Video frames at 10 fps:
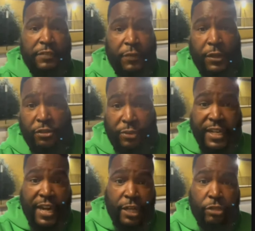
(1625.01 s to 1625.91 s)
the three
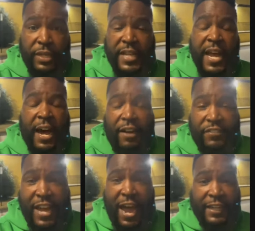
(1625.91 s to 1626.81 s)
countries of
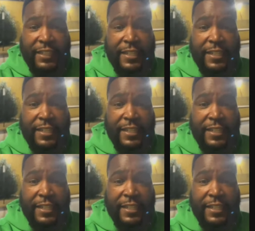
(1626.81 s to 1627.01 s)
Ghana.